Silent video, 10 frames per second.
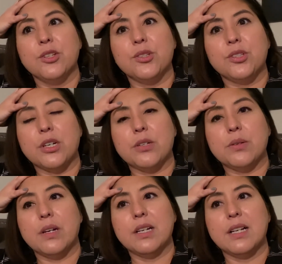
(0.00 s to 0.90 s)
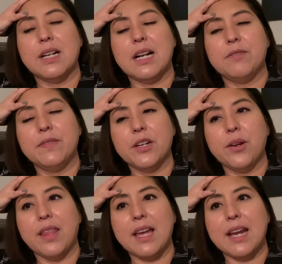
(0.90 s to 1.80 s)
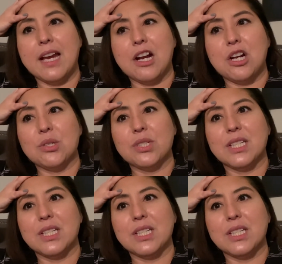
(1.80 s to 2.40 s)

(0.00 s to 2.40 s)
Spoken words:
So I'll figure that out.